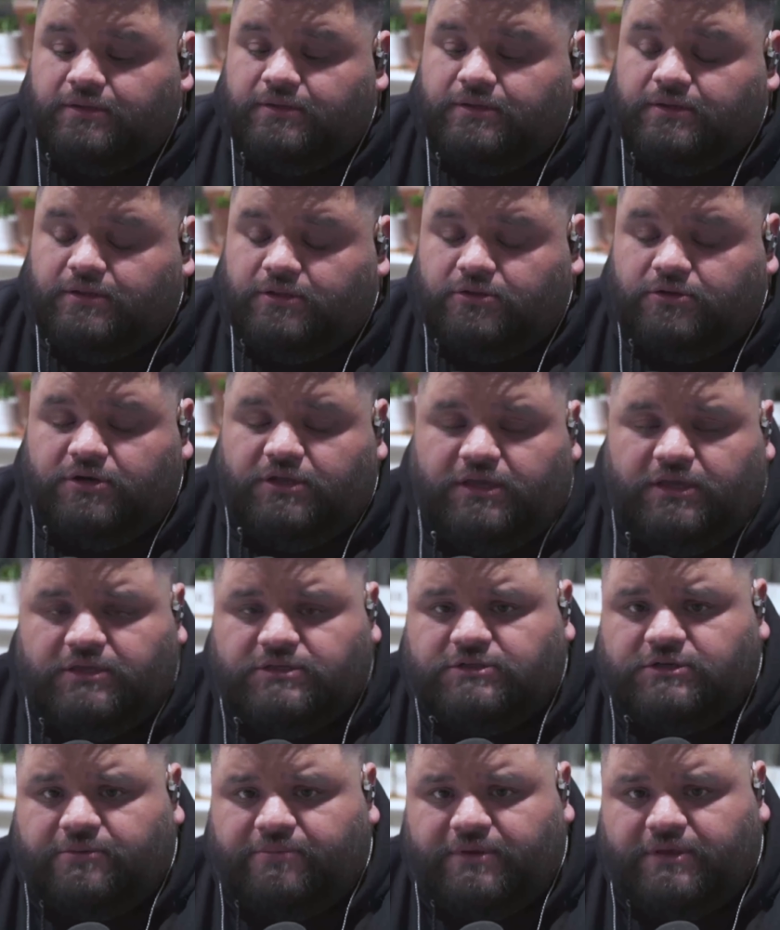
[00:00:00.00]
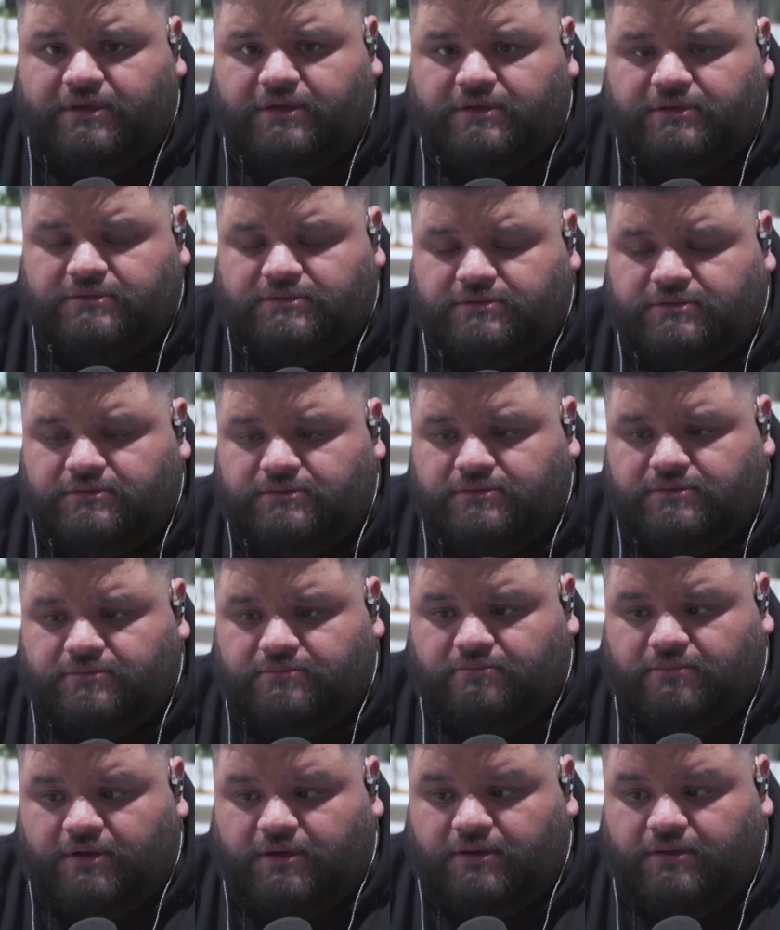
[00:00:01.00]
a little easier because
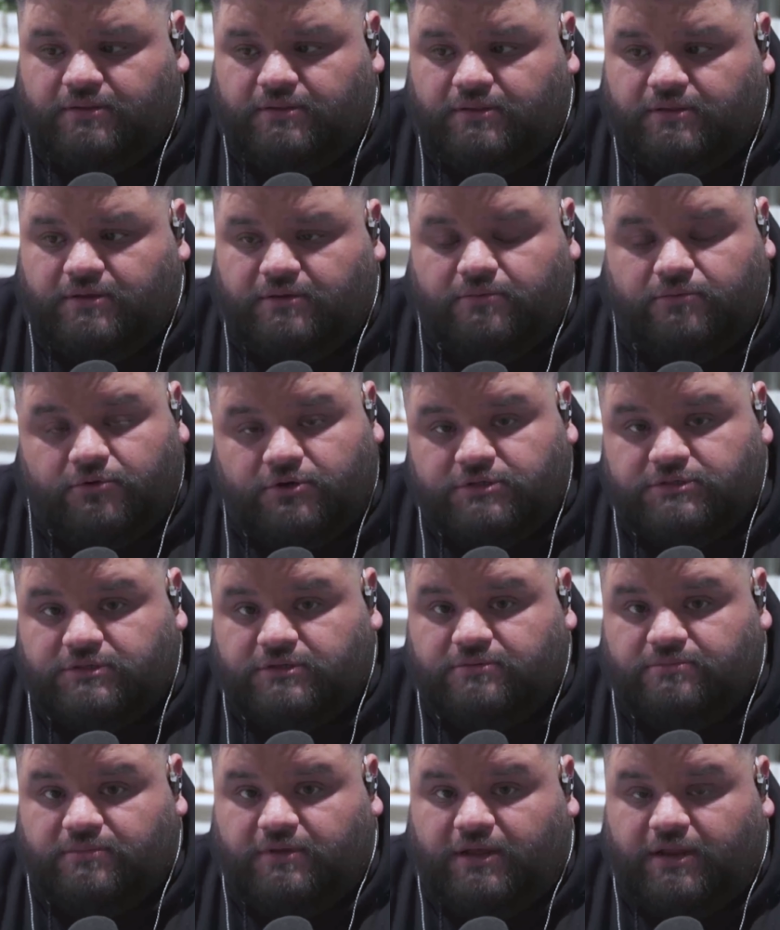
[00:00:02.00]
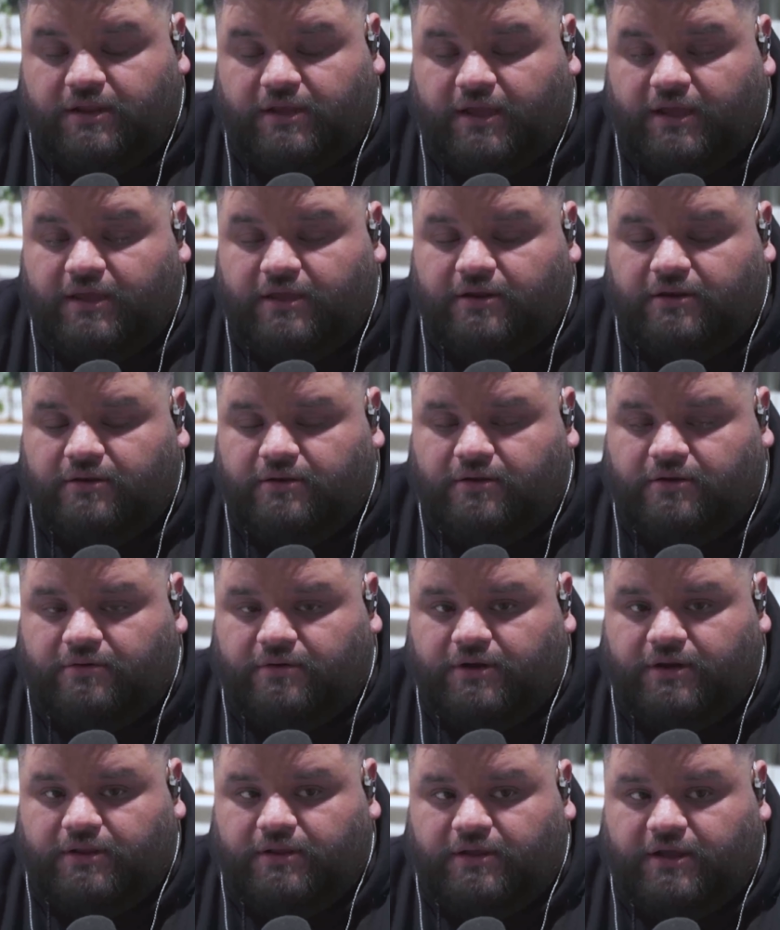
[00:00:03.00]
the worship I've
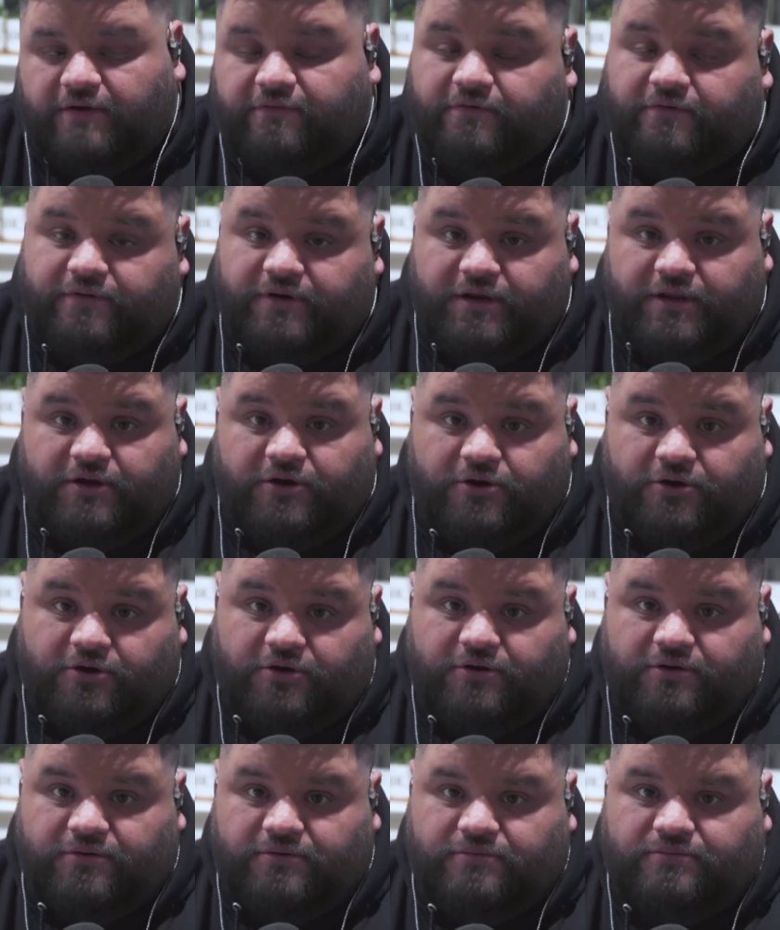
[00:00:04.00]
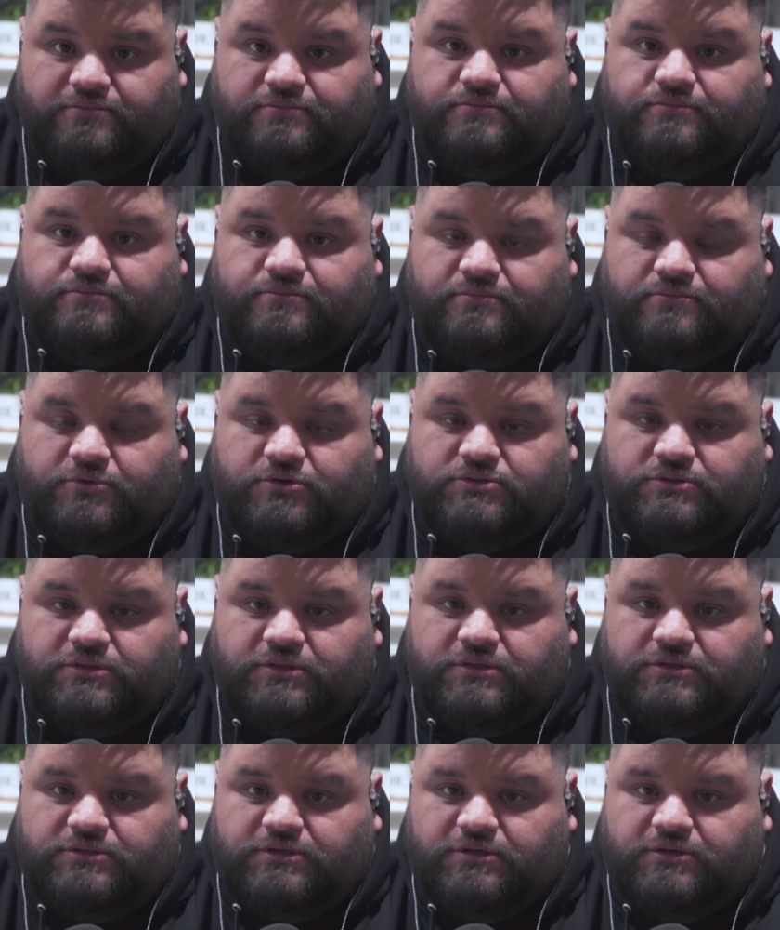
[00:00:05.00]
already heard most of
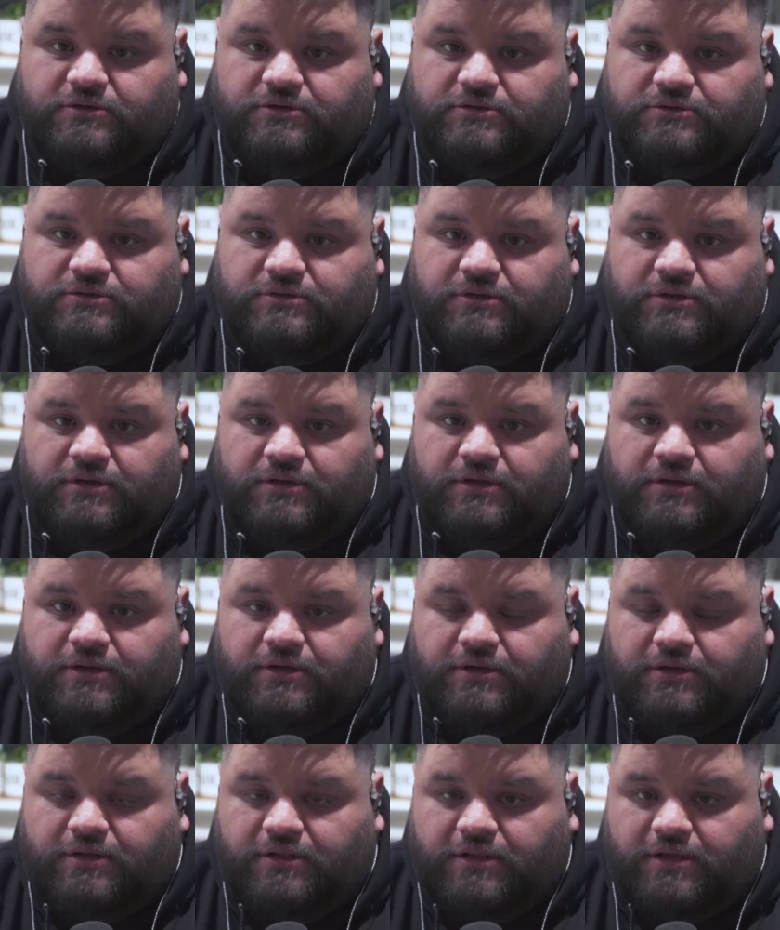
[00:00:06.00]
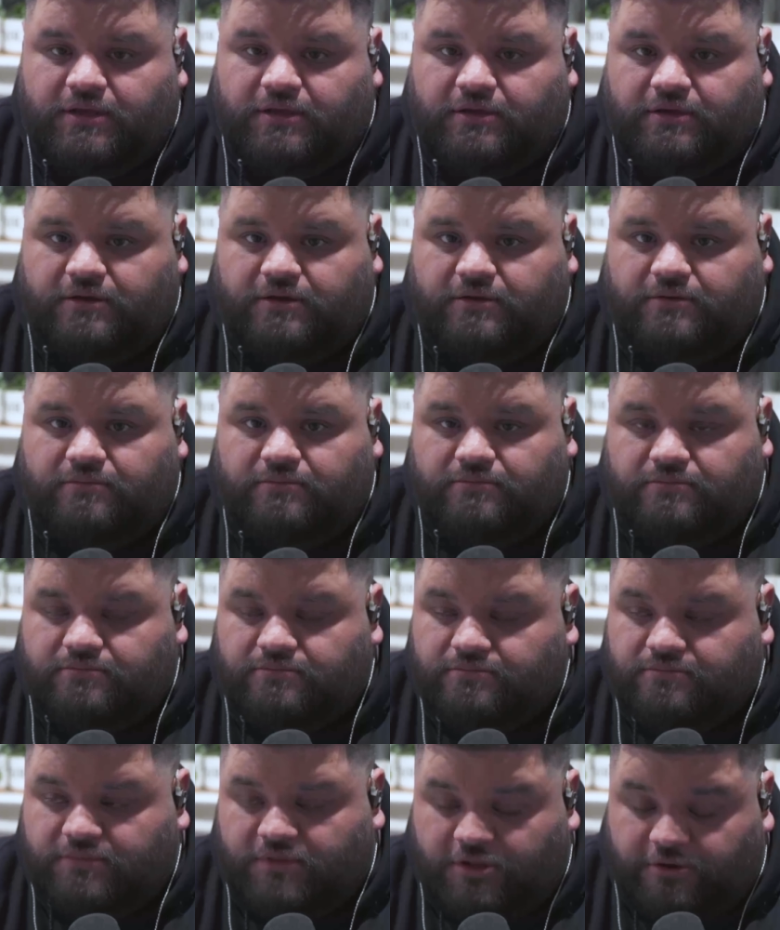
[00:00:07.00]
the singers, like
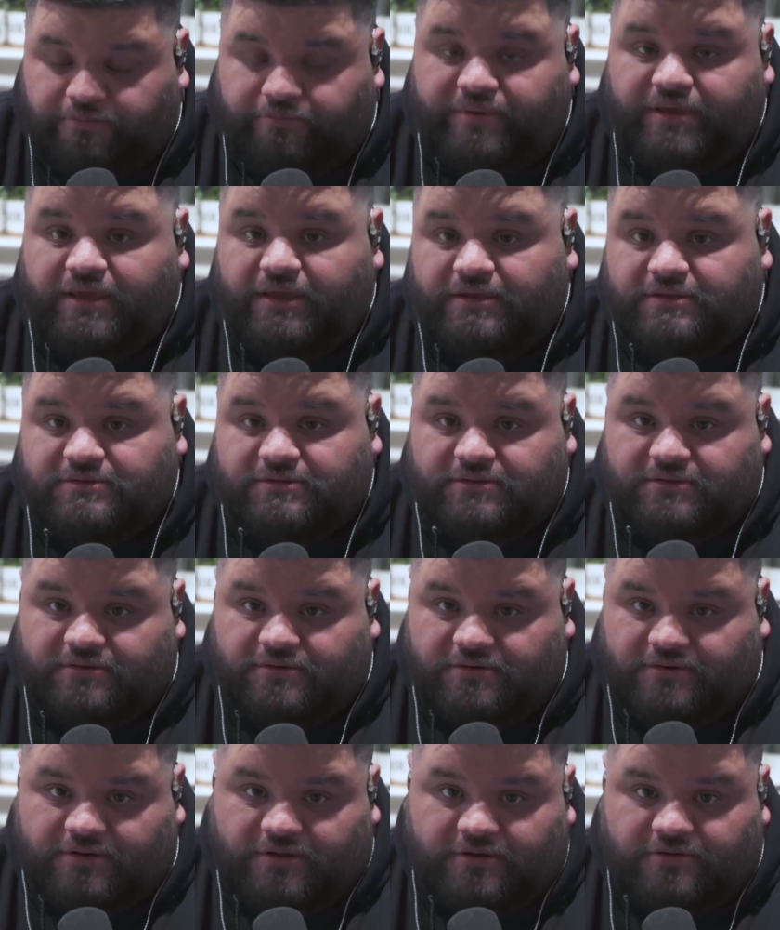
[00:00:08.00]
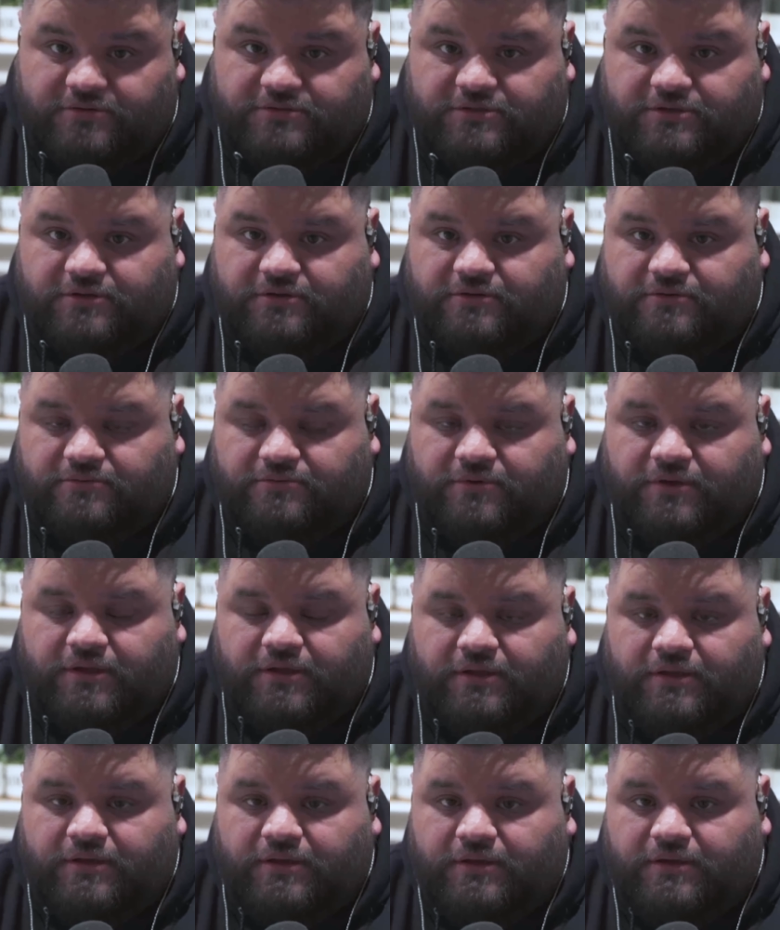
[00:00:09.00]
their peaks and their lows. You know
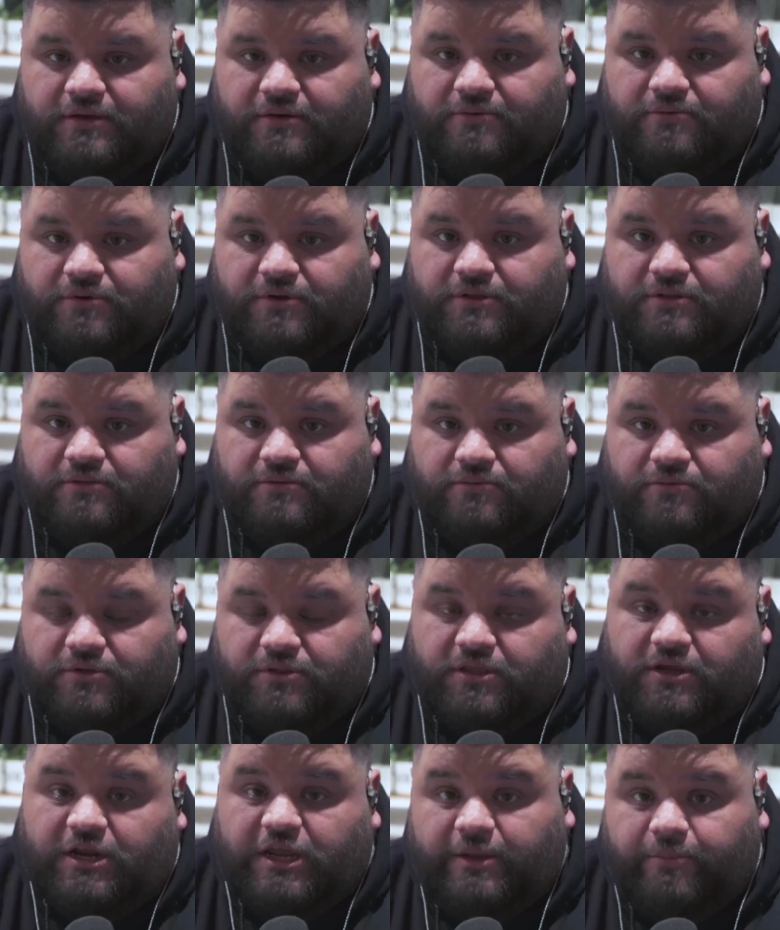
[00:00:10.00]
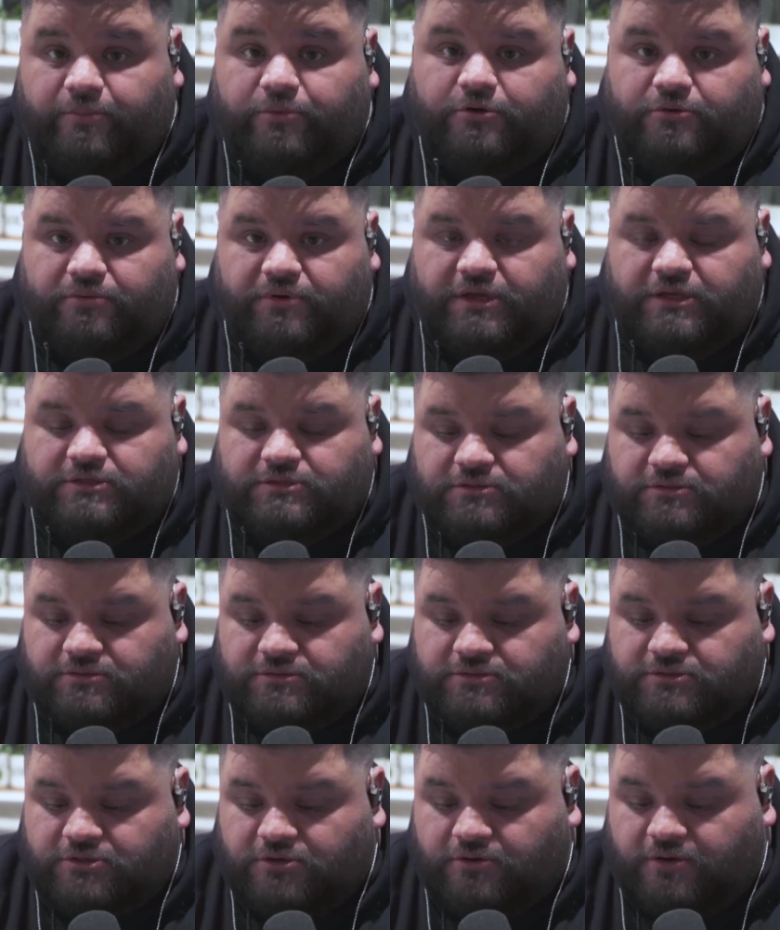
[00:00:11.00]
what they're able to reach.
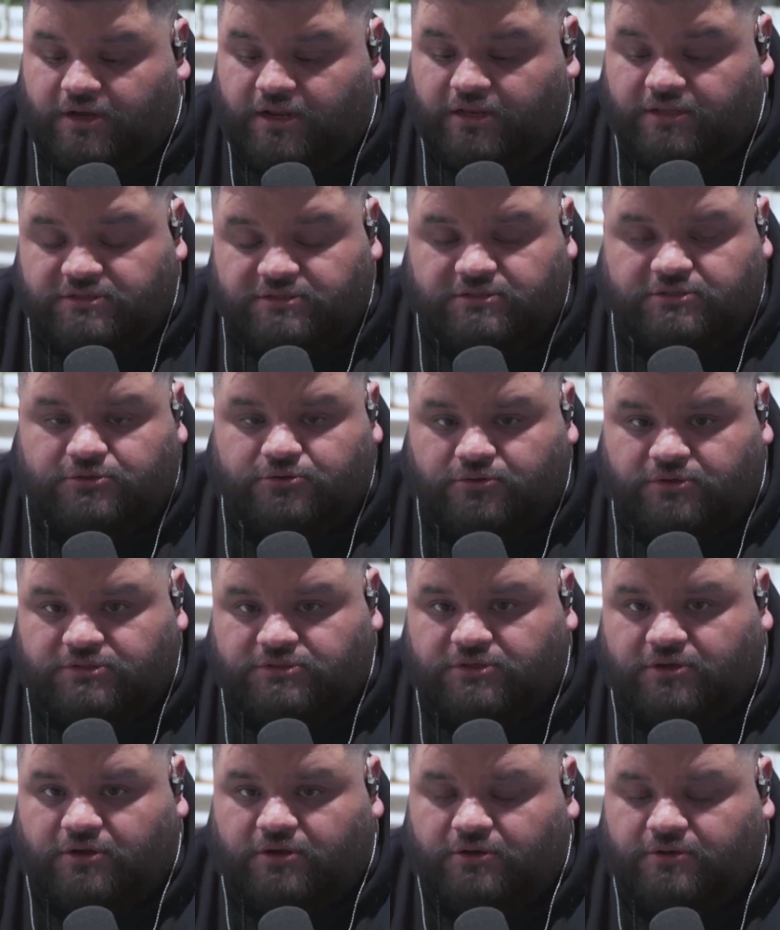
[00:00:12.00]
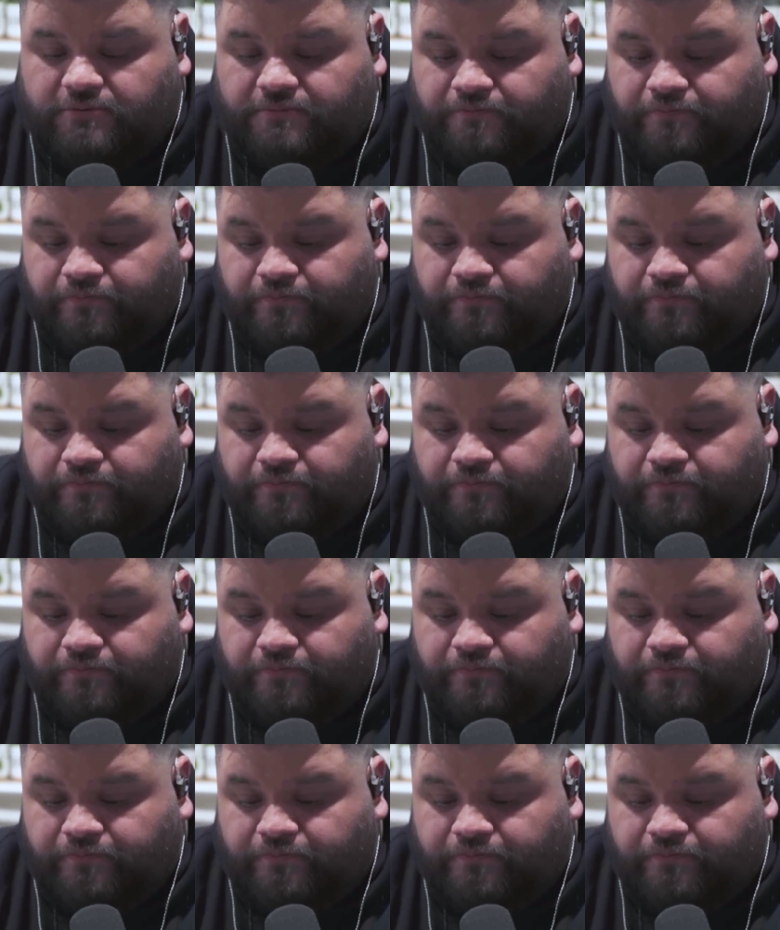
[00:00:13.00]
So I listen to a song,